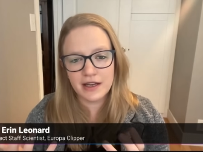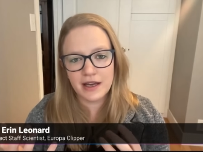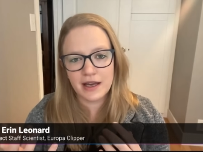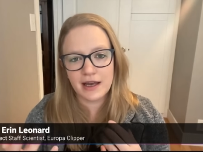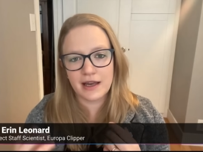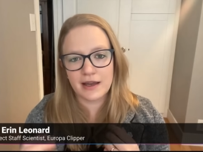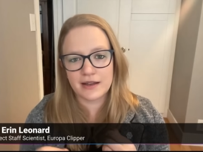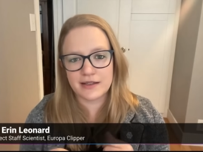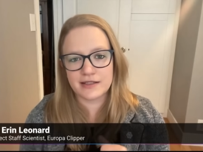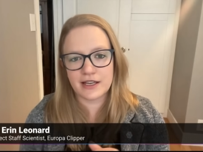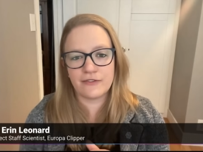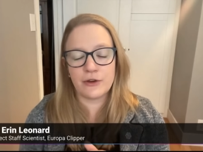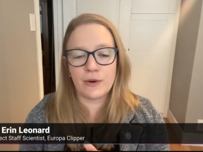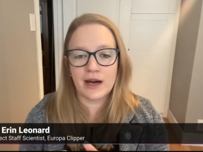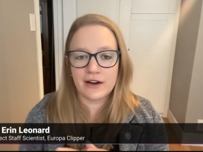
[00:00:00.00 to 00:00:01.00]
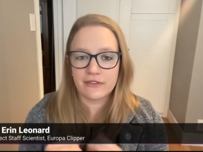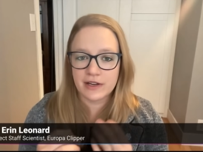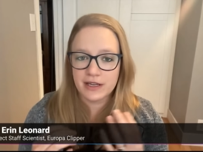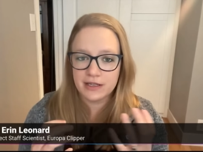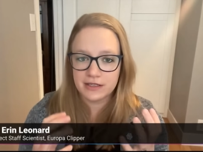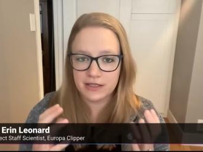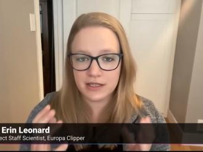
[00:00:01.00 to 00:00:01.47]
And if you have a
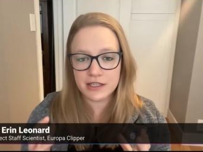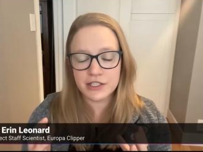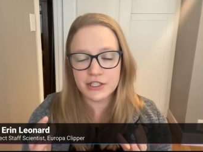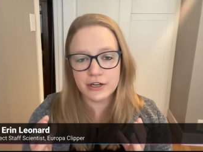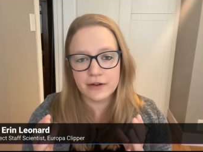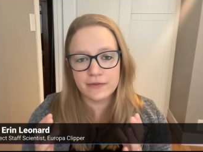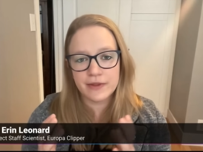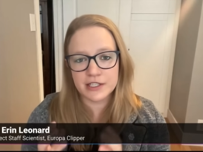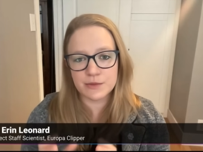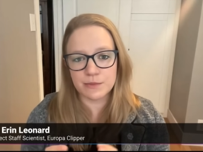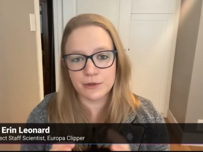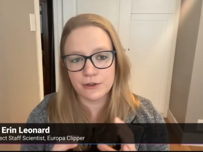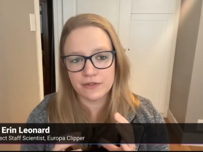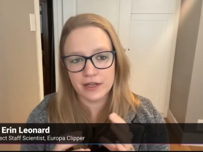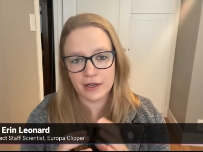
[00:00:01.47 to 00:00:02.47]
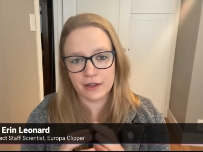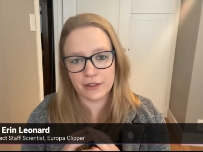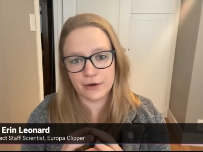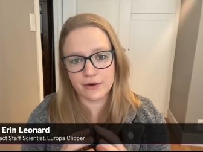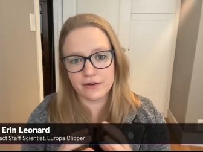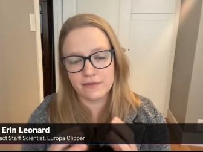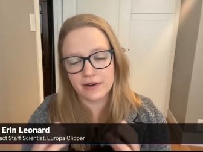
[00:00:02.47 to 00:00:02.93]
conductor that's moving
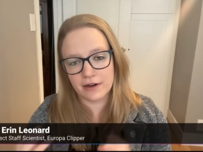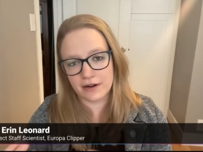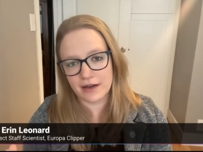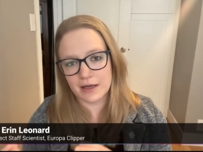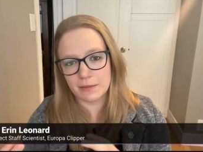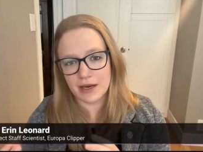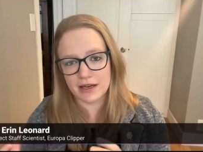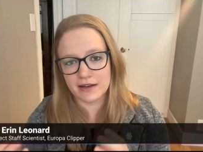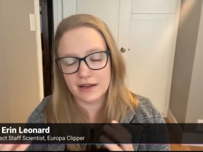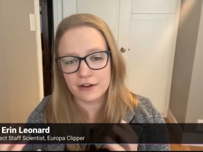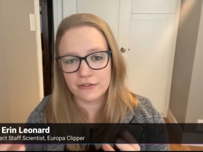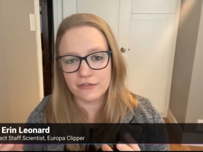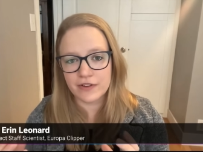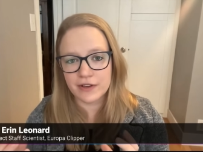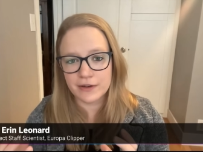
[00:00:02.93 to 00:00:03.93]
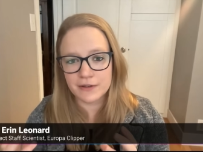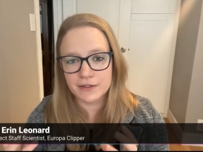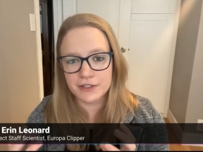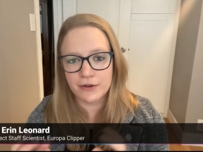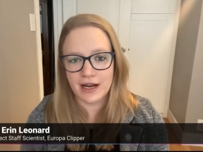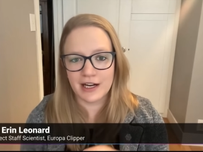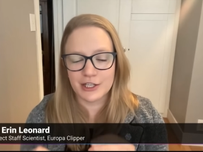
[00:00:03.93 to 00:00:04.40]
through a varying magnetic field,
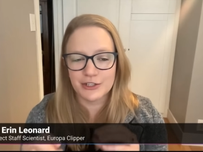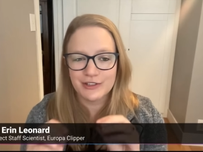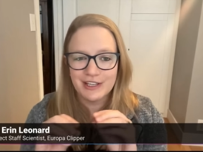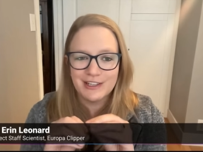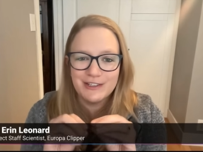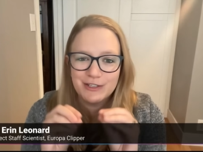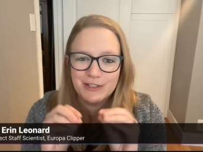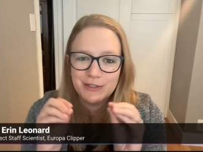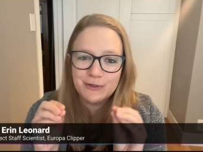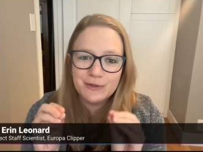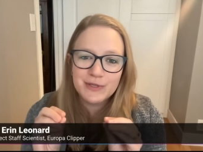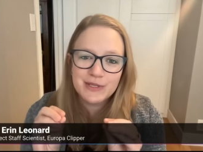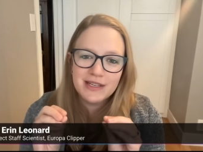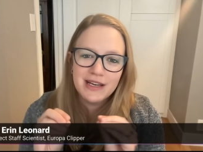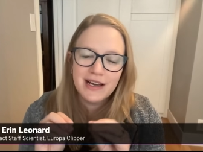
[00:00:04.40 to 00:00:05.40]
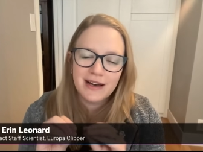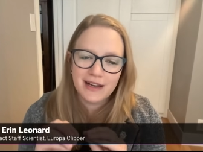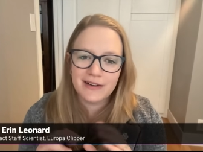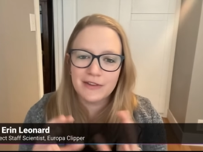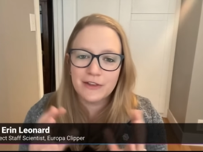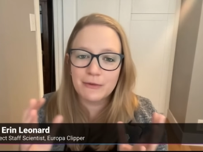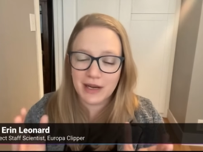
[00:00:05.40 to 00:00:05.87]
you actually induce
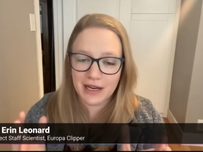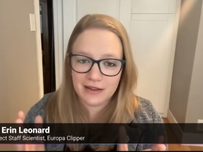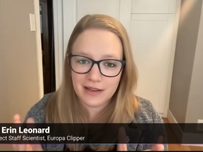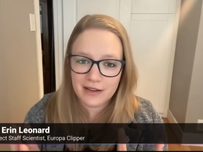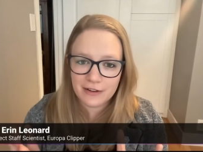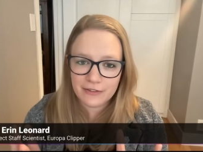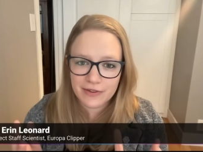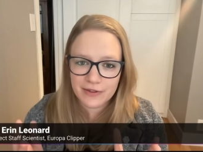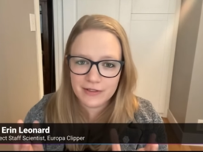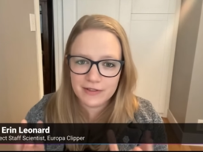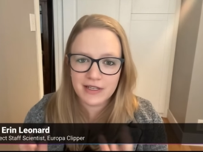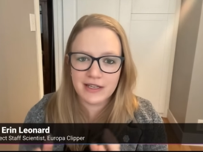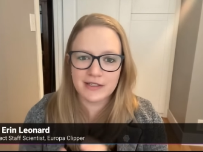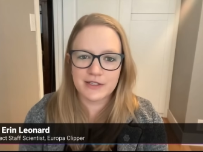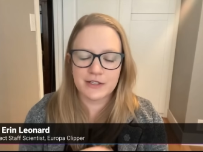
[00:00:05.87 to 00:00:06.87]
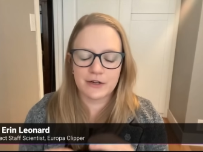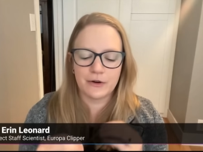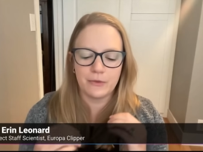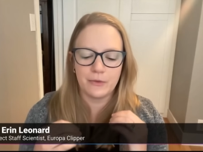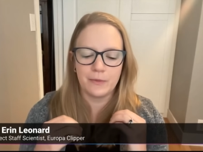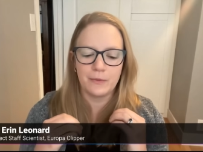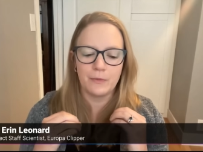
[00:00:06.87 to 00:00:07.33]
another magnetic field. And
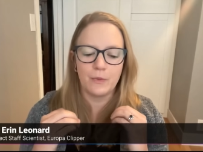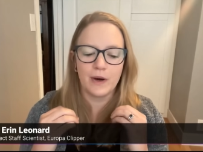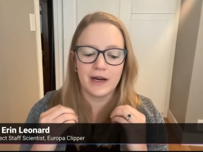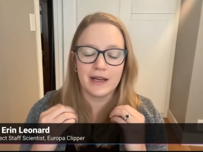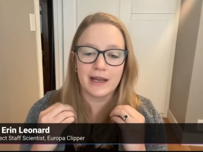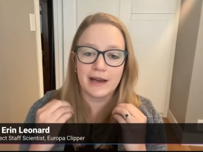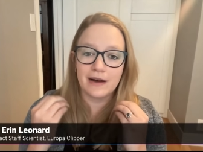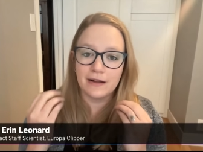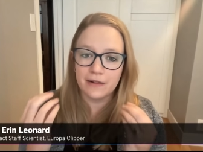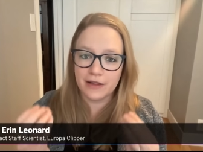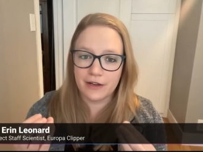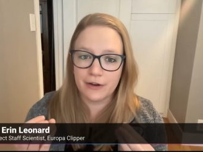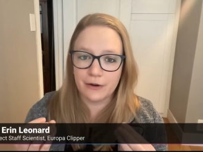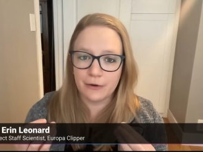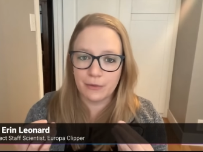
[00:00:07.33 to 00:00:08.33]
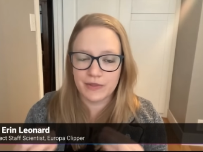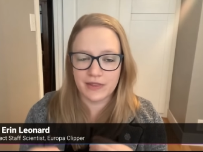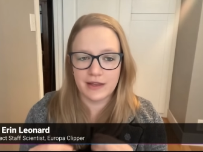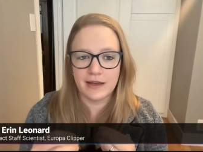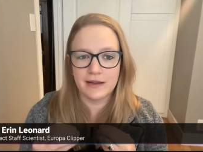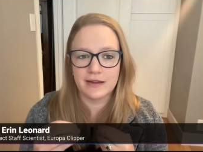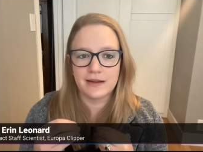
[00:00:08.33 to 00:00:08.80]
so what Galileo, what
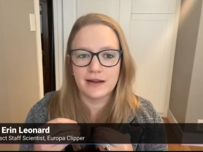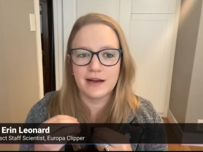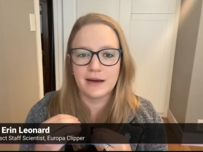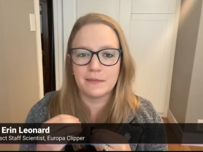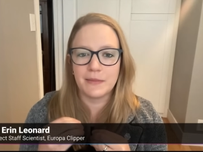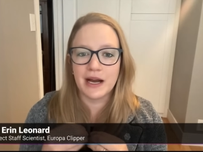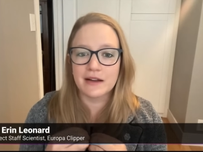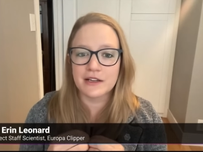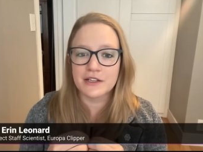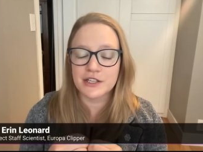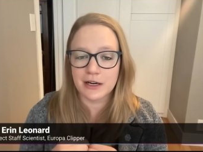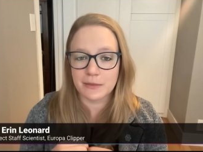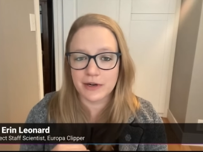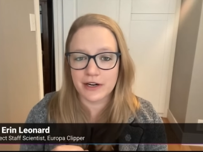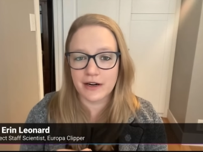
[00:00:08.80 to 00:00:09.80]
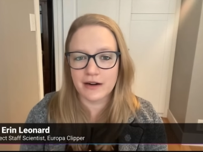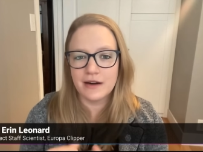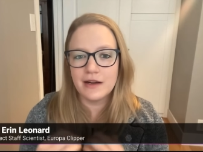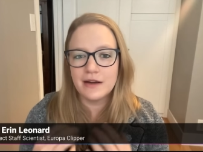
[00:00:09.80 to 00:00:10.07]
the magnetometer